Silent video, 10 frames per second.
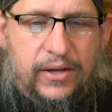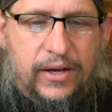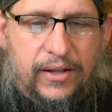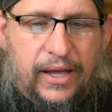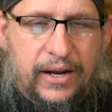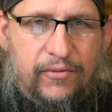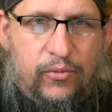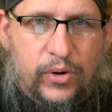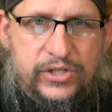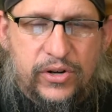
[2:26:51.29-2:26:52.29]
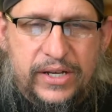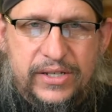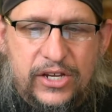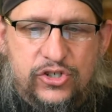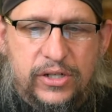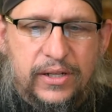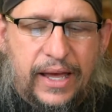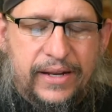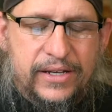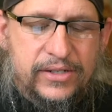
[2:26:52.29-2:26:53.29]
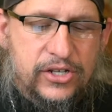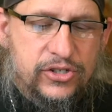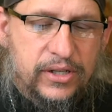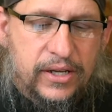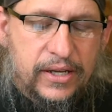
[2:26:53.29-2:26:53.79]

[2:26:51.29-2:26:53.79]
a lot of Westernization and Latinization.